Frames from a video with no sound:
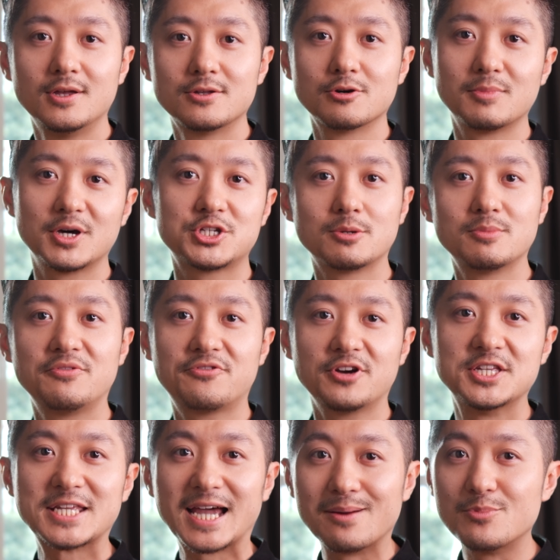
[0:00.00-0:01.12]
So my German
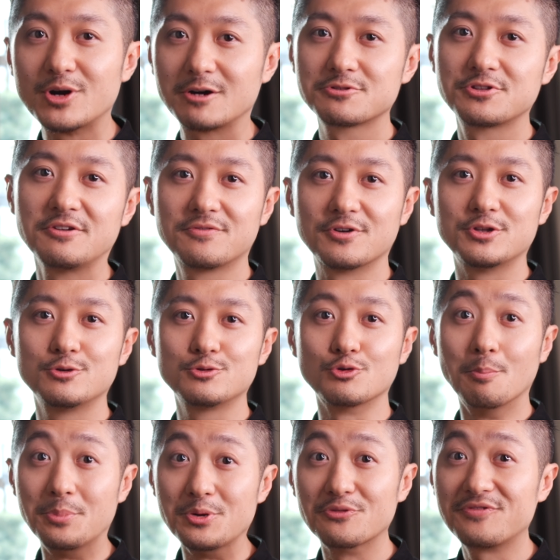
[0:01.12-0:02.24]
friends, I'm routing for you to
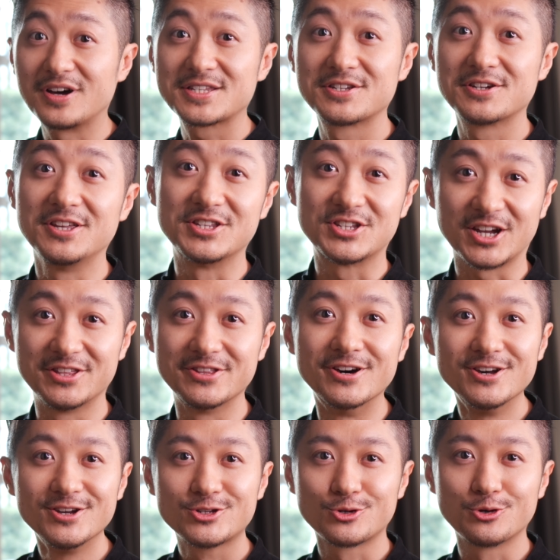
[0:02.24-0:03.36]
build faster than China.
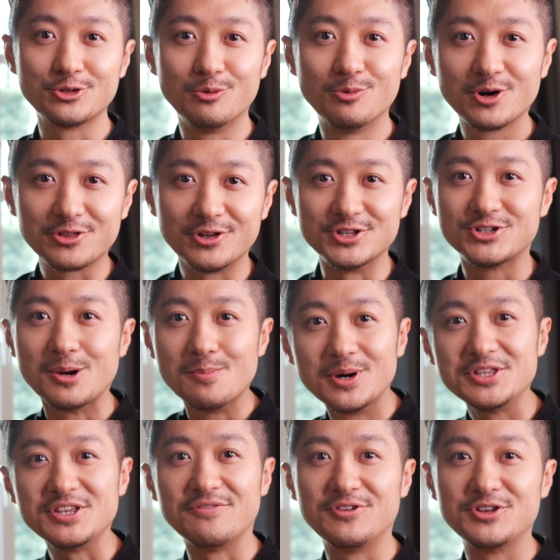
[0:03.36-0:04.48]
Show the world the
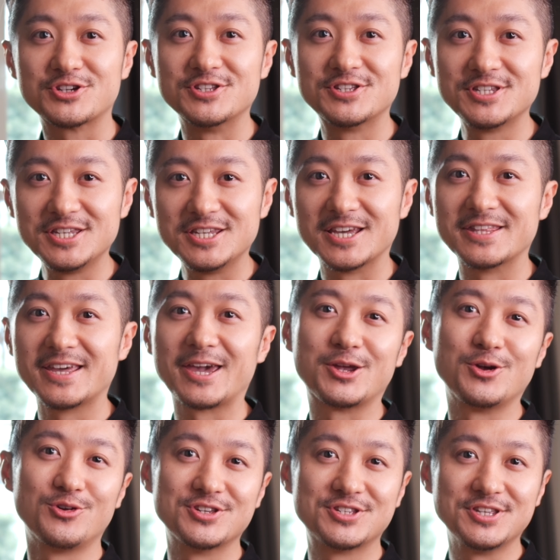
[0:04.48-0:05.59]
German efficiency and
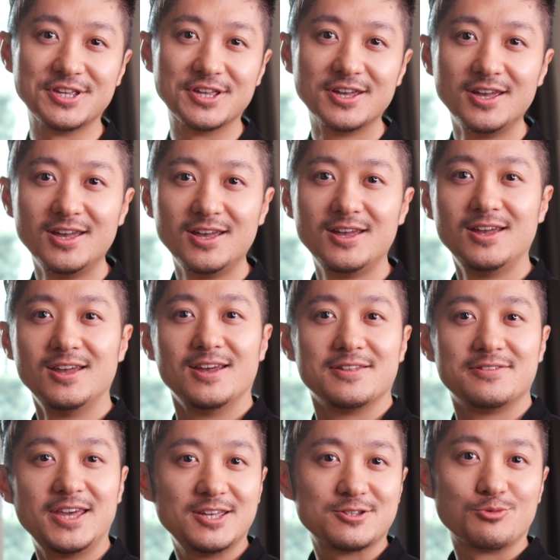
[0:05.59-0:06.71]
accuracy.
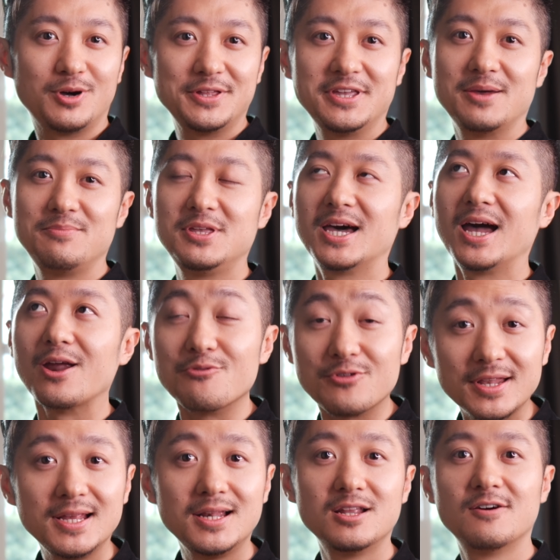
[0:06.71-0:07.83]
There is one habit I
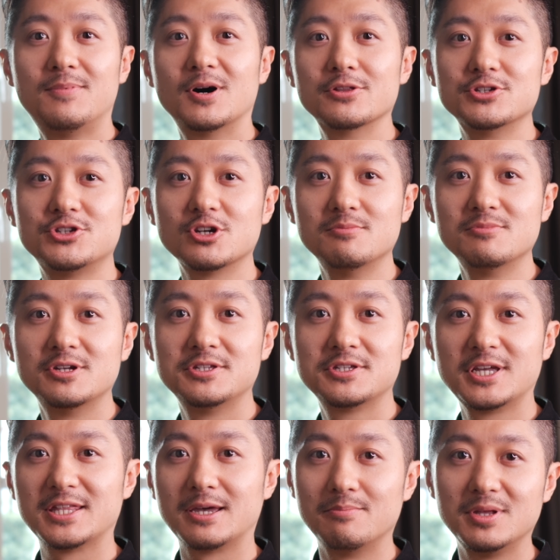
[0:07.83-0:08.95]
really love about the Germans,
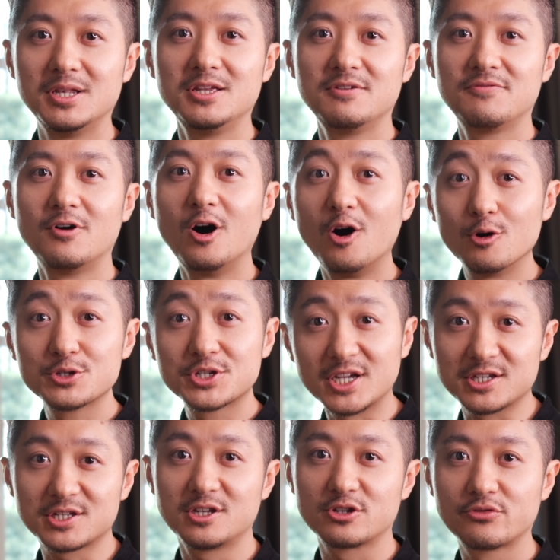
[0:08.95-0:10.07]
and I believe all
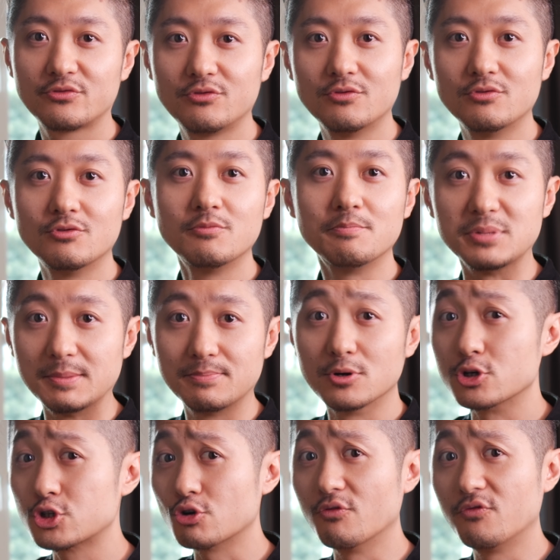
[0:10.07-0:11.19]
successful
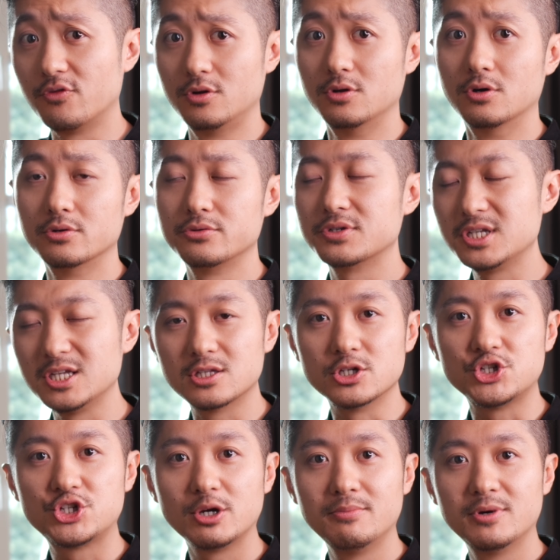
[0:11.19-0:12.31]
people should follow. You see, the
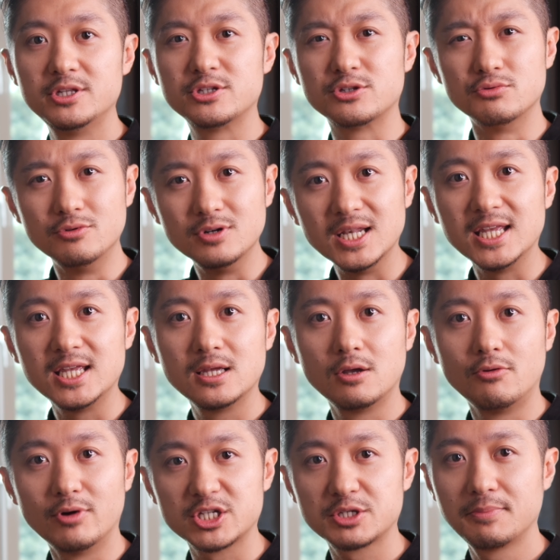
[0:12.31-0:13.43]
Germans really
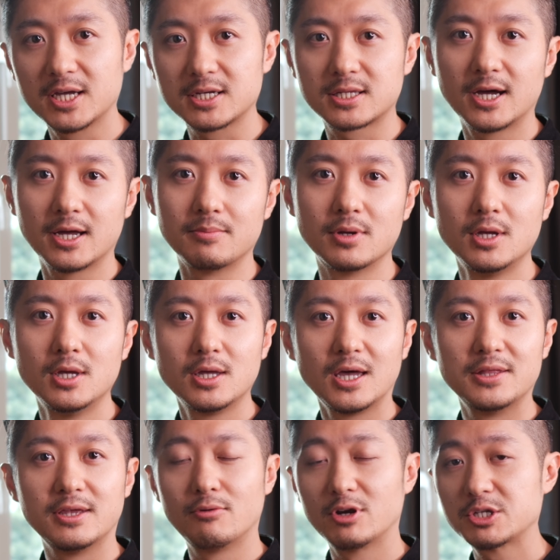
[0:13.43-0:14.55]
respect time
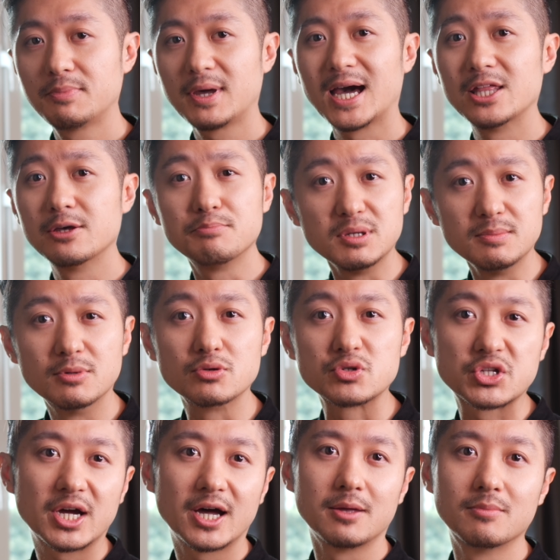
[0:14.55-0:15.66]
and they respect other people's
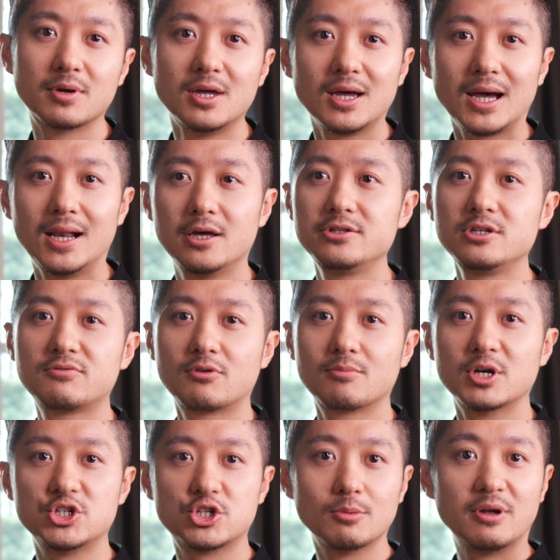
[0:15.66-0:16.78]
time. I learned this from
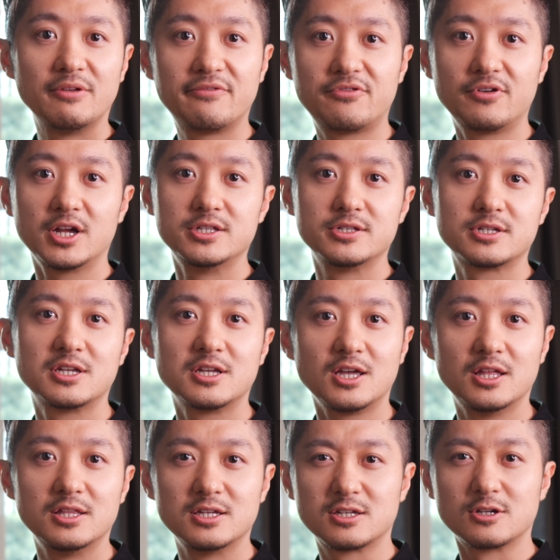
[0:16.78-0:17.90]
my German friends
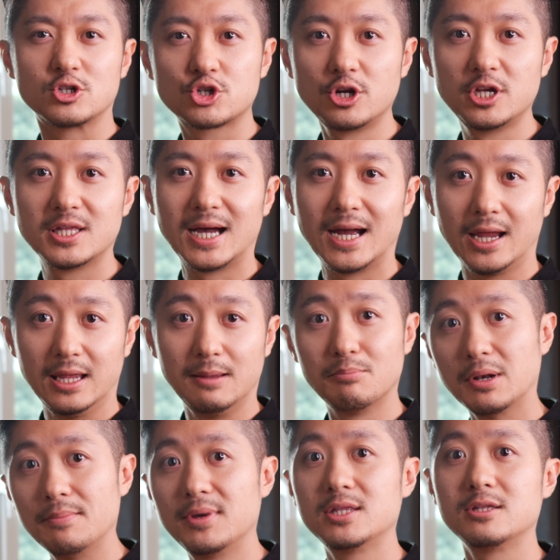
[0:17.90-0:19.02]
and it's a trait I
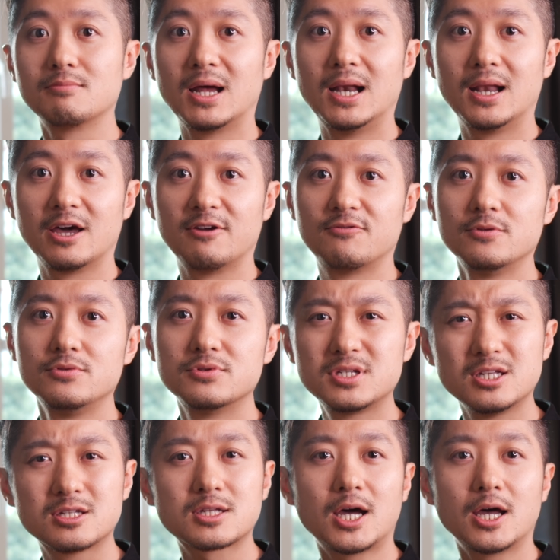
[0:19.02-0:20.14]
implement in my life. You
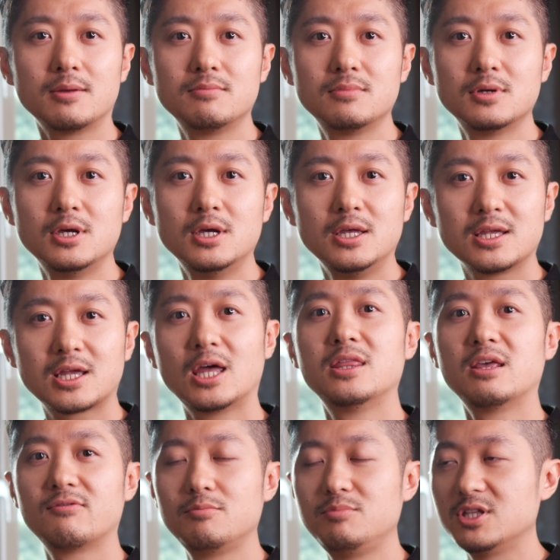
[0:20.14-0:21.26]
see, time can
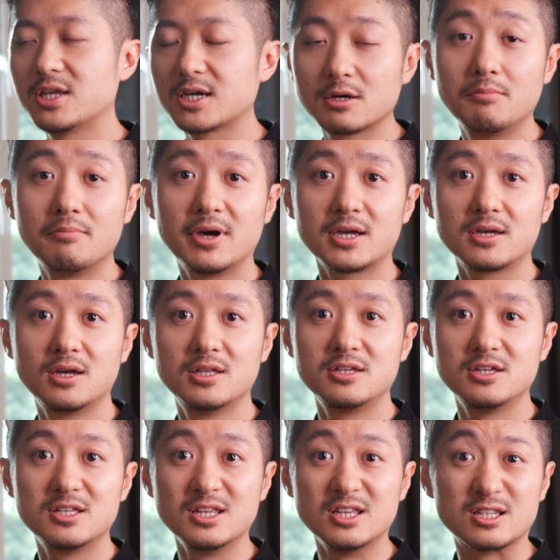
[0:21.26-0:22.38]
never be taken back and
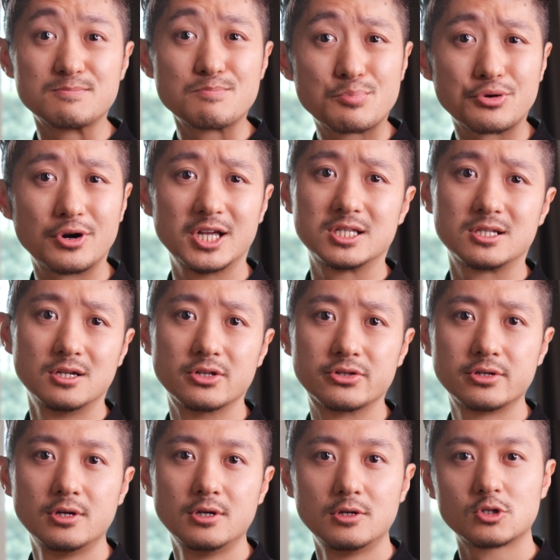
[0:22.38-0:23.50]
it is
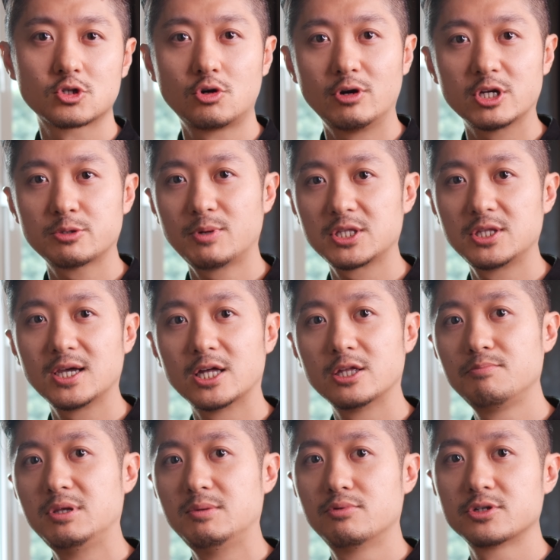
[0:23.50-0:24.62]
priceless. So respecting other
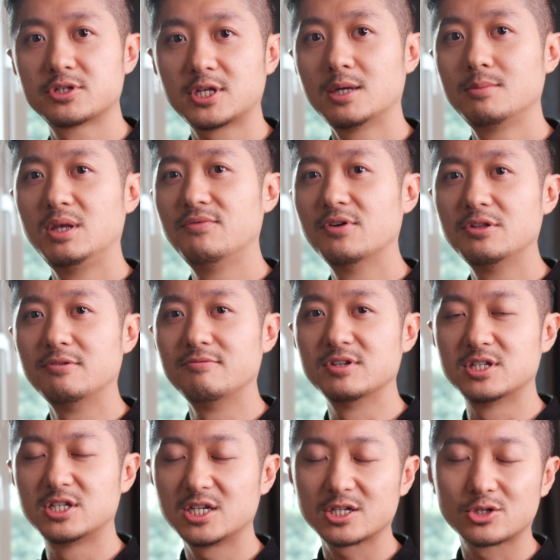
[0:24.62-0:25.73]
people's time, even if
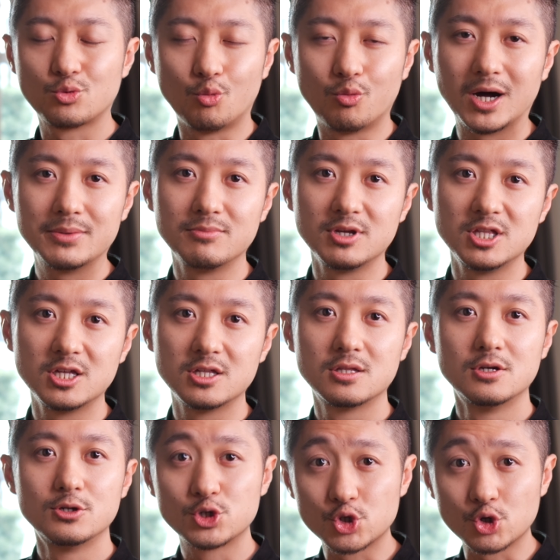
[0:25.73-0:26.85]
it's just 1 minute,
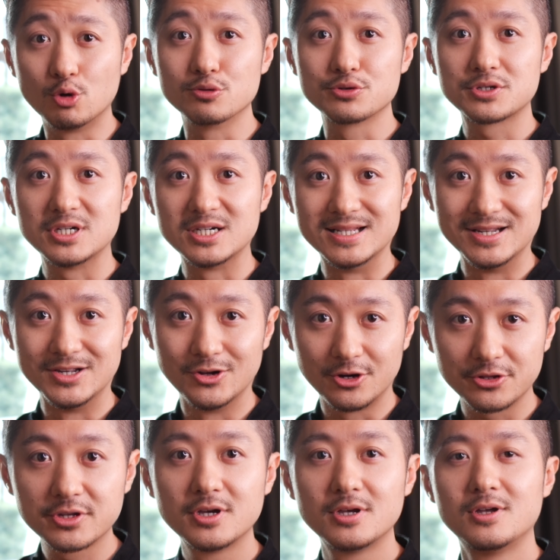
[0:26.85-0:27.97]
shows a
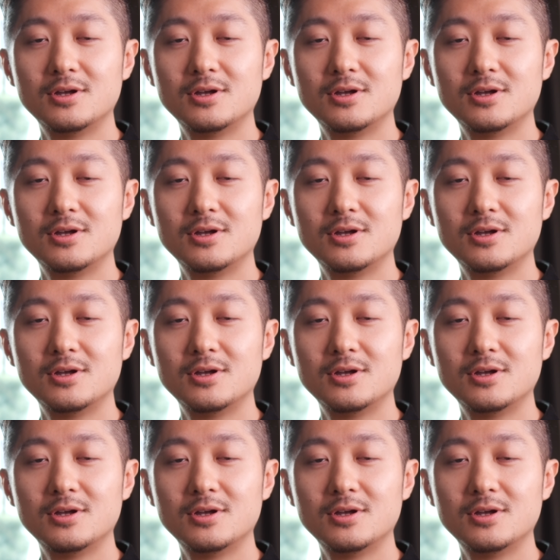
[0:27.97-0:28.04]
lot.